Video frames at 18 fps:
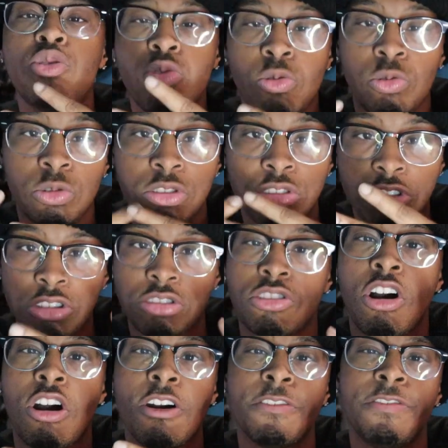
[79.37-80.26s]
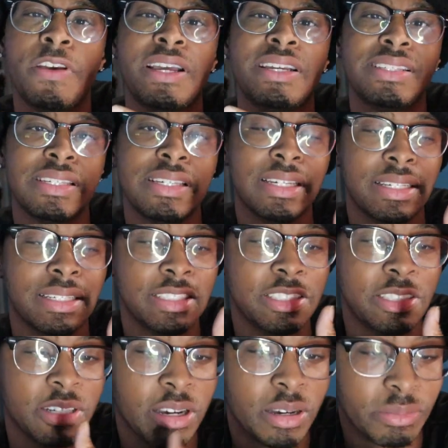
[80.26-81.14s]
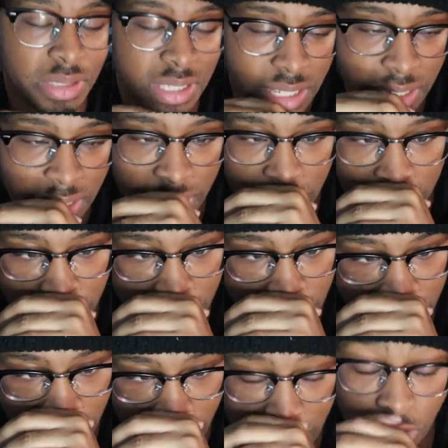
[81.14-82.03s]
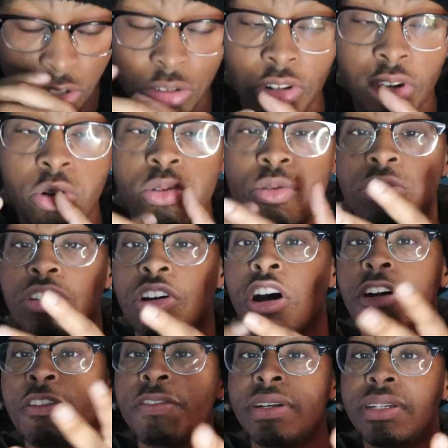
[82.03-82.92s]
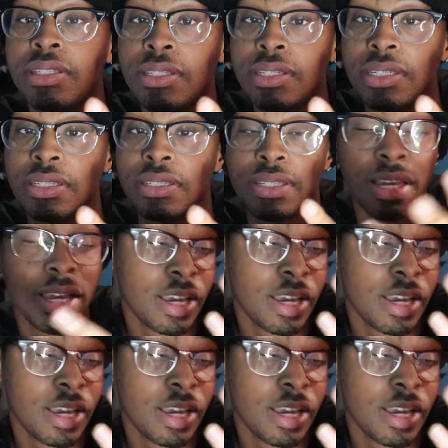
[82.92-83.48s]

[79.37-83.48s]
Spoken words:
who Scarface is. You know what I'm saying? I don't know who Scarface is.